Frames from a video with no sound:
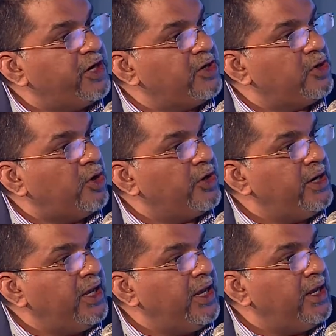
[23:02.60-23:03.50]
it on
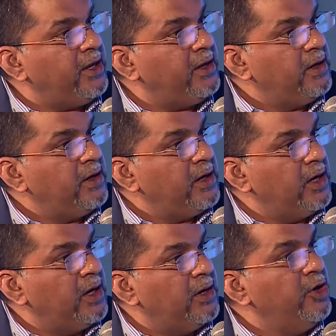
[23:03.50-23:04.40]
a
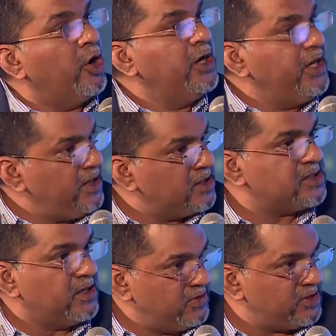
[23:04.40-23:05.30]
uh, non-linear
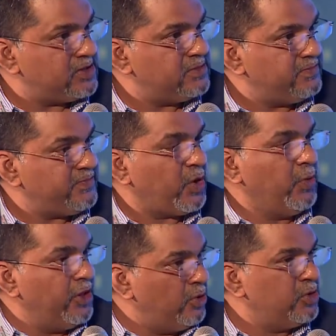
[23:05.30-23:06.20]
service.
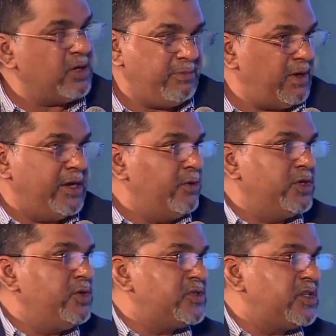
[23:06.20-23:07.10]
Okay. the I don't want
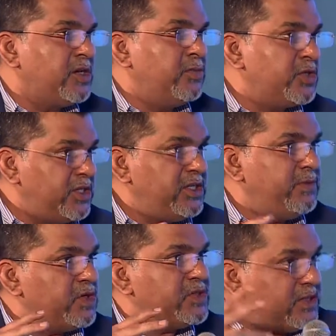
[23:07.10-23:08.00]
to use the term OTT
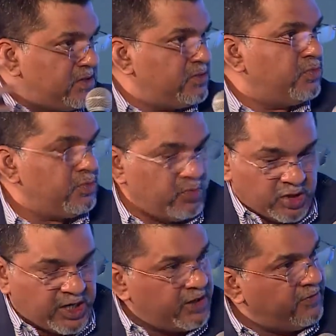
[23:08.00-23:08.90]
because that's you know
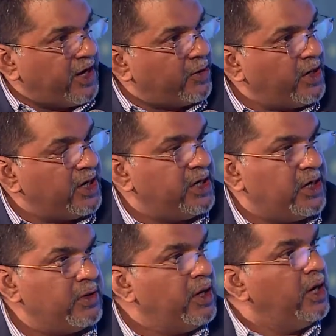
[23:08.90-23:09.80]
kind of narrowing it
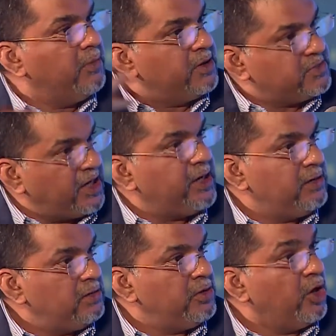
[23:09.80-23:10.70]
down. But I'm saying
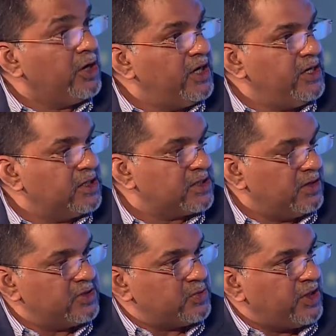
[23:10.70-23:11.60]
non-linear
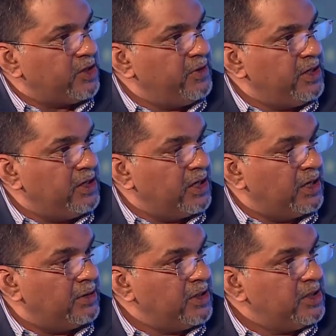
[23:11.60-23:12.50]
service, whether it be
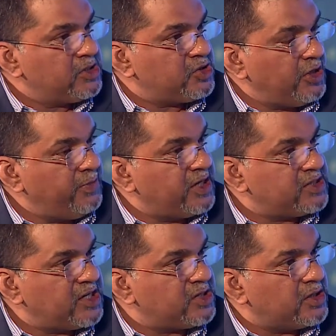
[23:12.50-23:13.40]
uh, streaming,
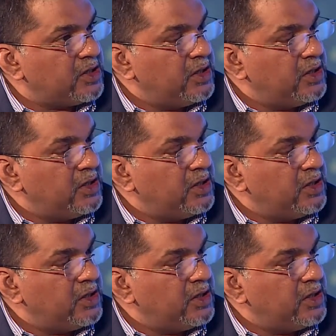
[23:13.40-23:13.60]
etc.